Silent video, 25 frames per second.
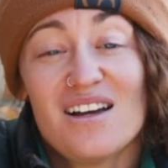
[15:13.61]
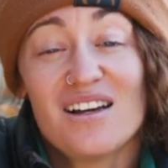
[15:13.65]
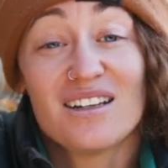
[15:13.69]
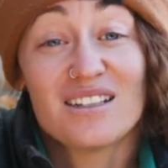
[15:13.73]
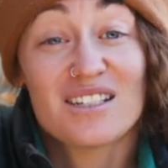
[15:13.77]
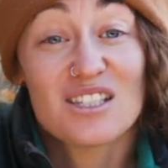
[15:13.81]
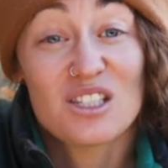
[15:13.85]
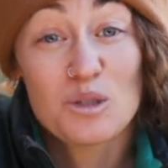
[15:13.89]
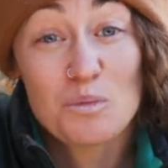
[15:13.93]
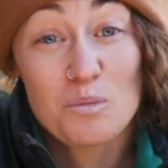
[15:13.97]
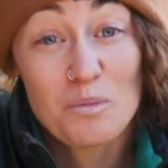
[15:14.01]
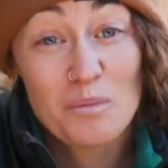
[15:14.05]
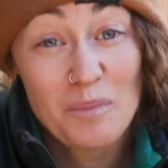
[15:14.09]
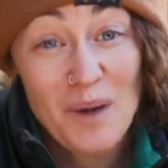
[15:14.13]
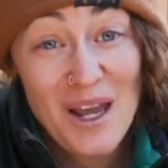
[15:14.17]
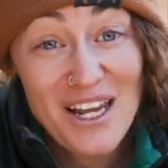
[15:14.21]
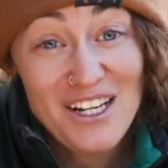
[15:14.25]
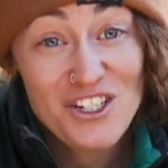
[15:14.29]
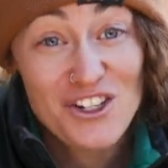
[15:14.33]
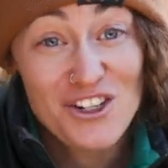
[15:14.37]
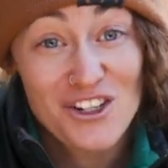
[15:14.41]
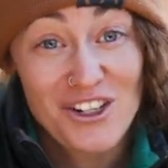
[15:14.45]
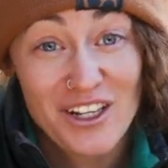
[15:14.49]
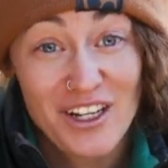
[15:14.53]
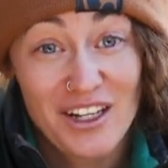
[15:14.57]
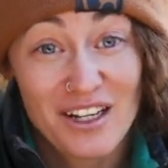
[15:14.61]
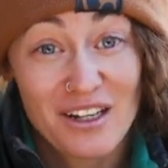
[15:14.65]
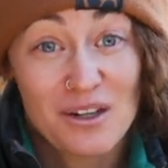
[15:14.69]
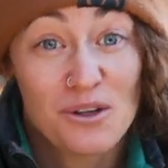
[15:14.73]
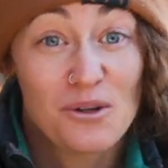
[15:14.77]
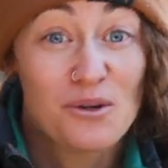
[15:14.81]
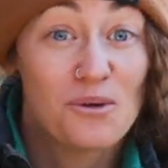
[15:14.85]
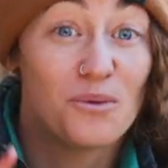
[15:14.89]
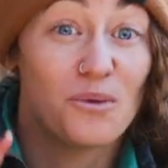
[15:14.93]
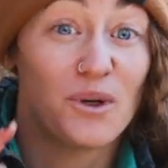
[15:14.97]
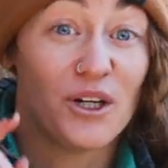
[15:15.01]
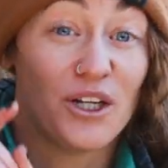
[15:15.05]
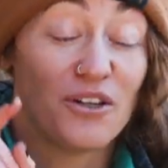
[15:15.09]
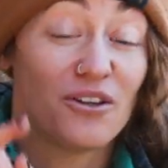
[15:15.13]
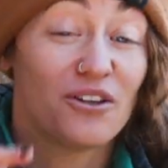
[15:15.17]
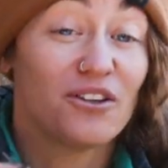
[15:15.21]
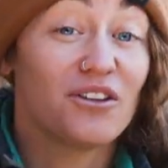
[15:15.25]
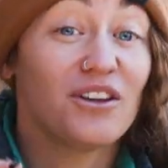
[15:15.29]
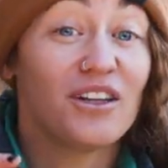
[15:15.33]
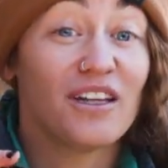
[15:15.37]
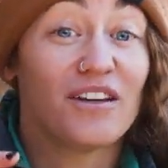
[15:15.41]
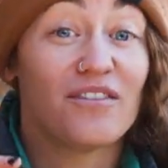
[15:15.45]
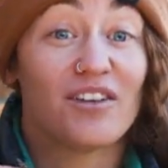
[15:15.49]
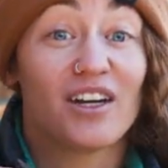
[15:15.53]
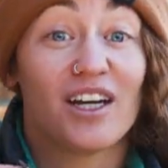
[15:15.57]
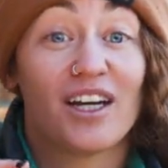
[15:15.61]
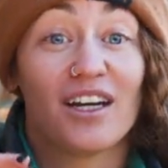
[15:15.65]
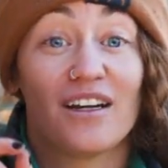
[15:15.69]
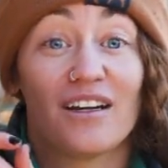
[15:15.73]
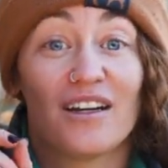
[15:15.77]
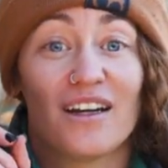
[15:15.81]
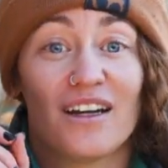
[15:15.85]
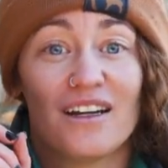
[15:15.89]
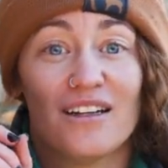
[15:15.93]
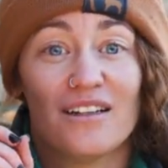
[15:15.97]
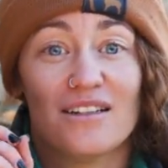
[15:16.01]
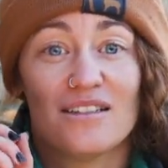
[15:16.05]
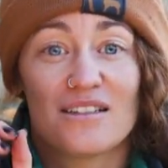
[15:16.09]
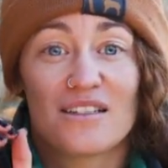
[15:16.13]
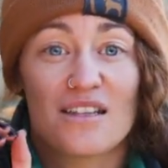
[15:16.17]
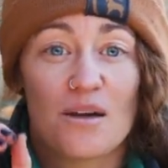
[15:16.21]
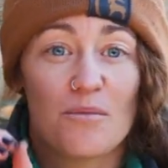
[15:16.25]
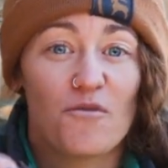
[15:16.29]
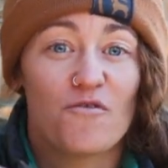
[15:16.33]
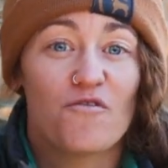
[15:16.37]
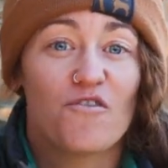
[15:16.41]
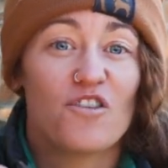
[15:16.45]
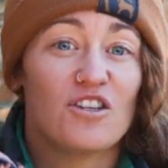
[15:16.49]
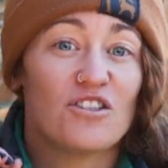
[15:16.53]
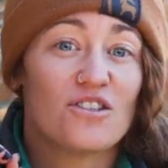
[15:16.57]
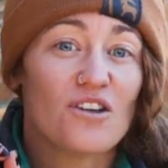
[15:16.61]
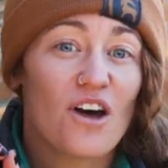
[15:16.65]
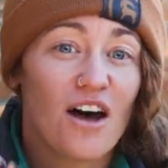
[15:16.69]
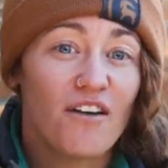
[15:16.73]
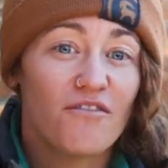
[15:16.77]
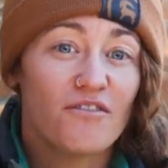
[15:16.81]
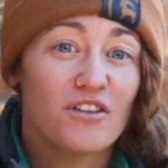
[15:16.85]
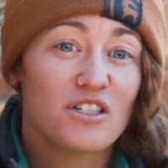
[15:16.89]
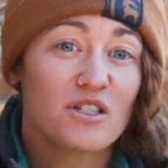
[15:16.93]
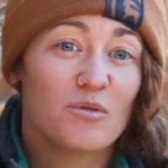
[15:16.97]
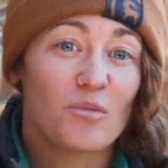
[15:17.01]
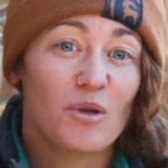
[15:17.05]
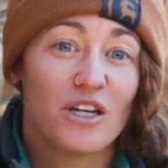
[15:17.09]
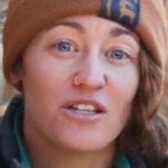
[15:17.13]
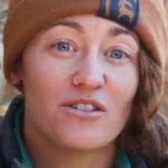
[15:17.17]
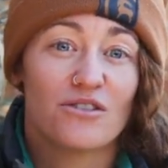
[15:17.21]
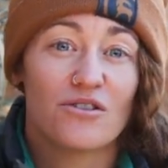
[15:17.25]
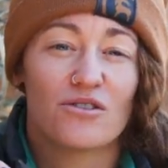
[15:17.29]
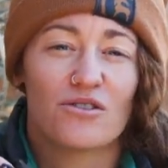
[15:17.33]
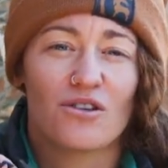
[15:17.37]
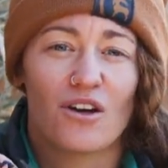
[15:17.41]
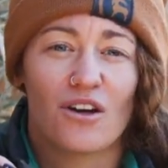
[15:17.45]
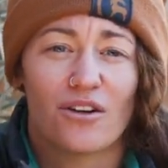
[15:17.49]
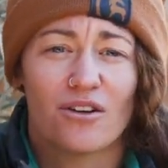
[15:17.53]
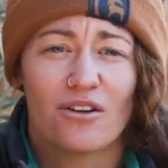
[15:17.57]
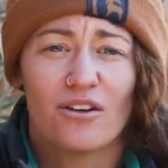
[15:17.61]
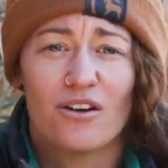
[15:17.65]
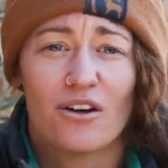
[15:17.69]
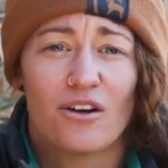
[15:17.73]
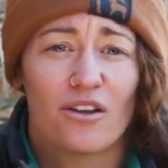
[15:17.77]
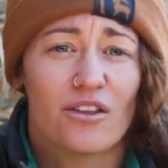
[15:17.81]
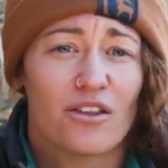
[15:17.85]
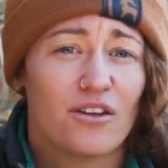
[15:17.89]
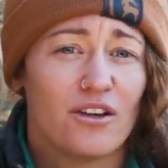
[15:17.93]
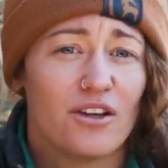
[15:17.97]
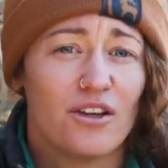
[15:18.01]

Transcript: Especially when you're living in some of the toughest places on Earth.